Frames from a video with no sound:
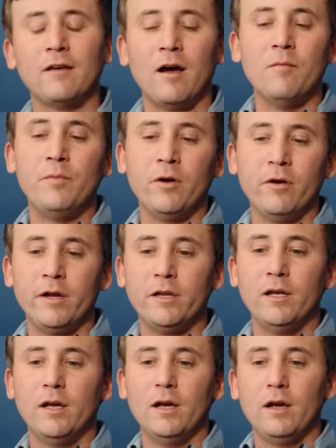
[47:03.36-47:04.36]
time
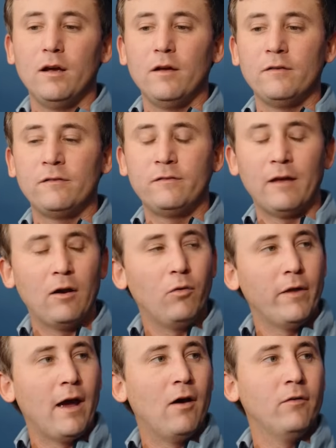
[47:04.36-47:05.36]
period settle
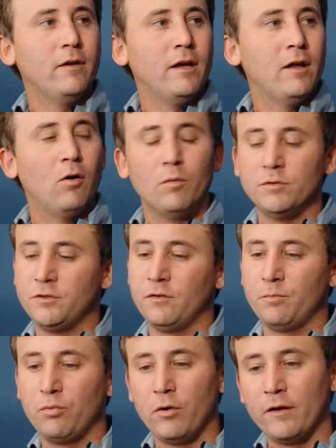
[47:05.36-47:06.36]
down and almost mm-hmm.
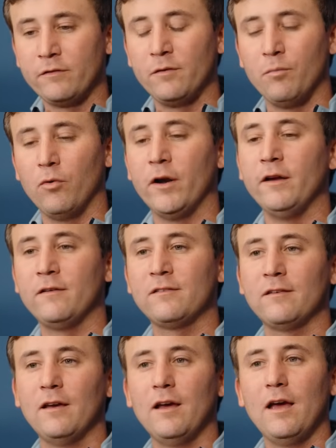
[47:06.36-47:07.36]
just press the
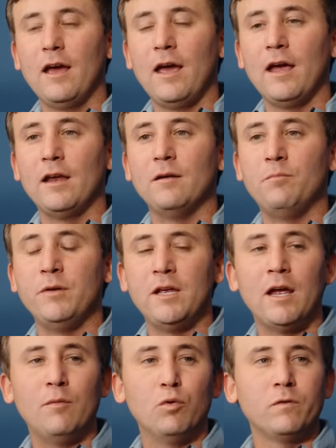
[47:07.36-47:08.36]
brakes and be
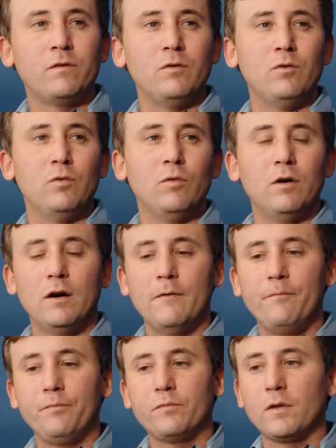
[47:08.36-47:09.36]
able to
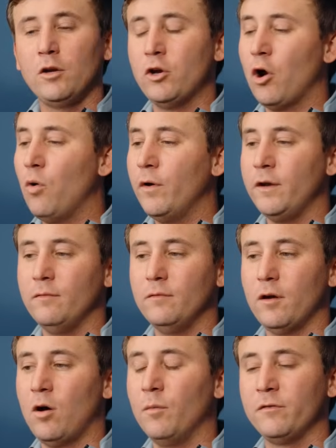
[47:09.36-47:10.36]
go and
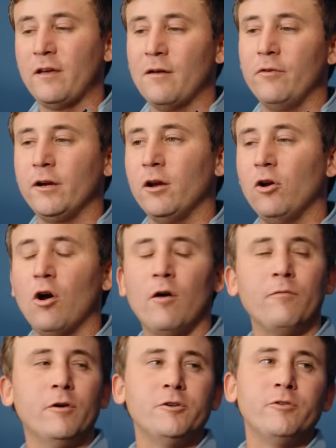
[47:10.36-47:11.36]
almost have like a
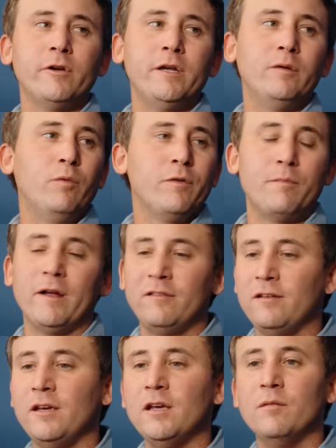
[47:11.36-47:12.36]
golf retreat with my
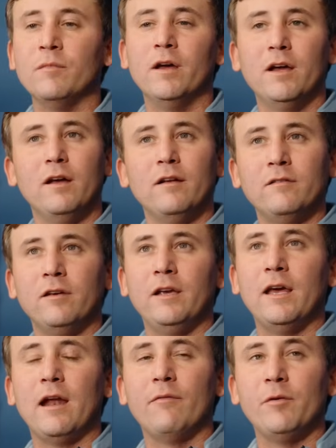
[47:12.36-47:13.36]
team to
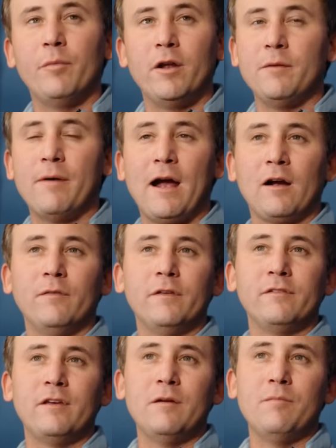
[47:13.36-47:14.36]
get everybody back on
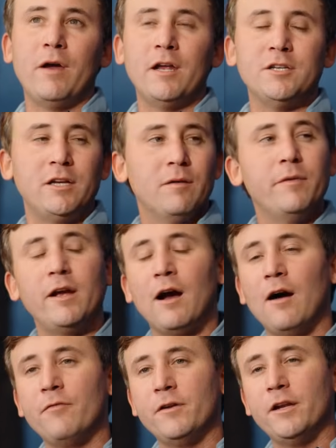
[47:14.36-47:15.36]
the same page and get me
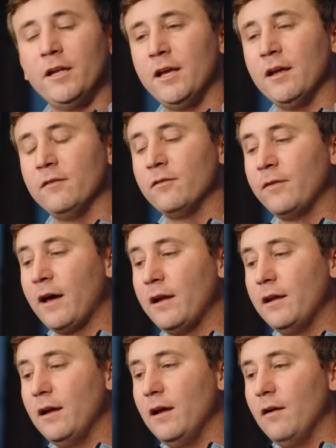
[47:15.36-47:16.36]
confident again. So
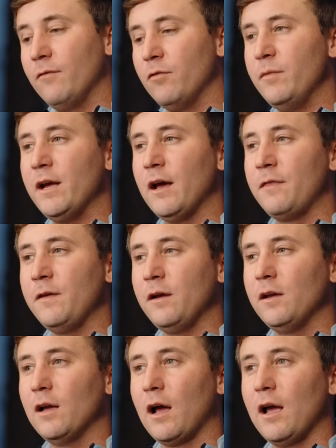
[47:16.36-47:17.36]
that for me, I think